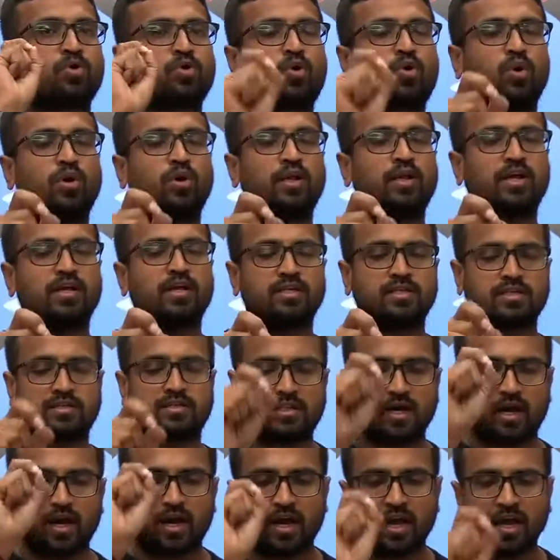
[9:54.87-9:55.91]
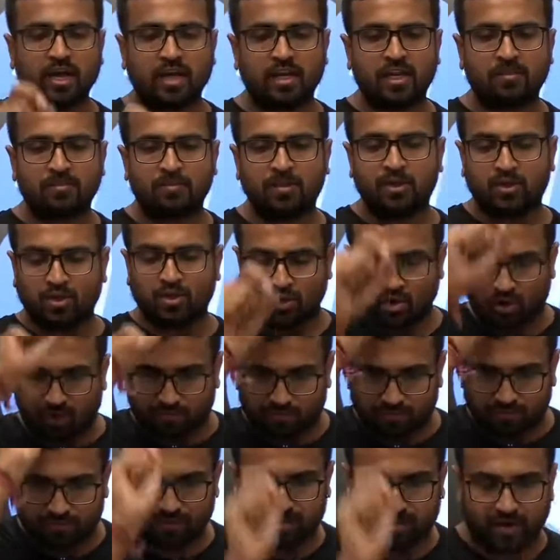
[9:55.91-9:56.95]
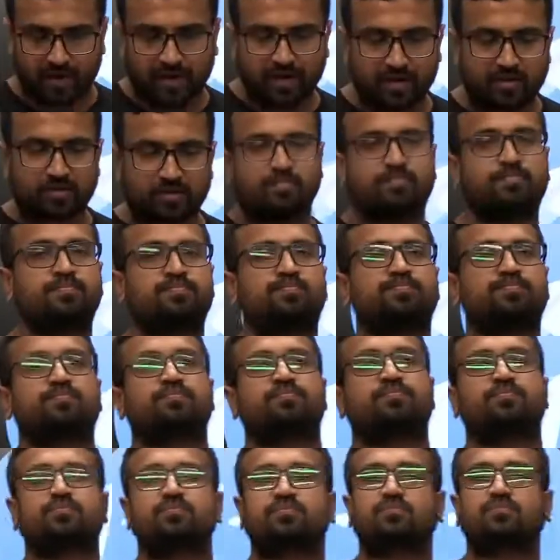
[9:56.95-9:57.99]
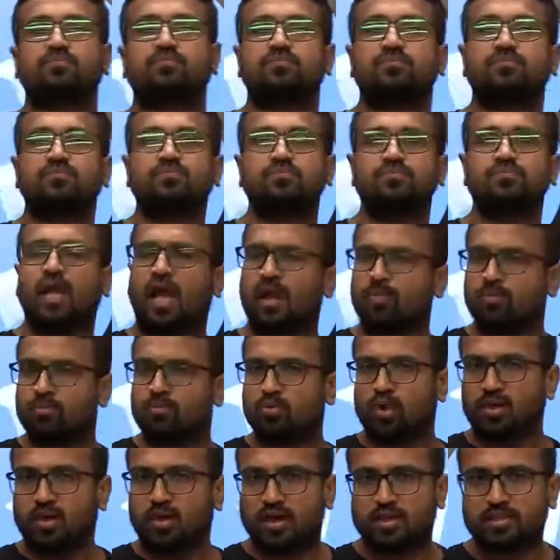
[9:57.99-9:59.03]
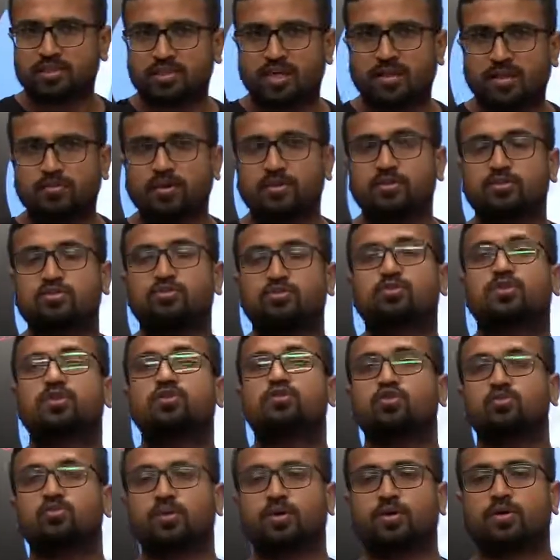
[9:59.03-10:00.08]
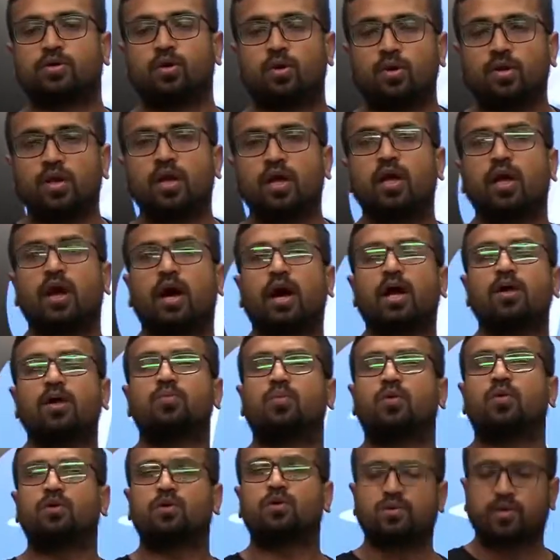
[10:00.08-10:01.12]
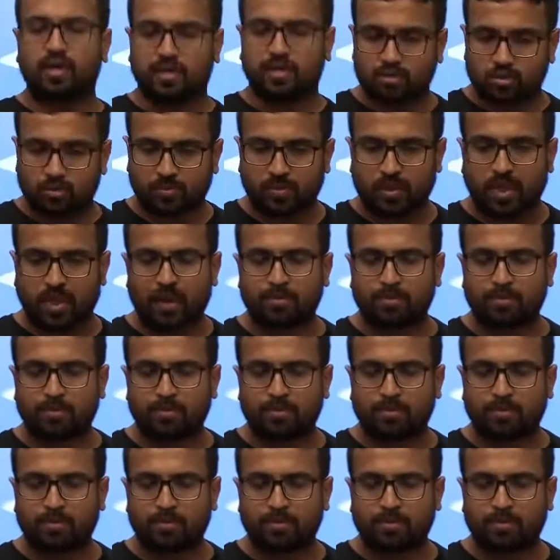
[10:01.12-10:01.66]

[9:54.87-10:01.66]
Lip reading: good is the enemy of great I'm not asking my students to be good. I want you guys to be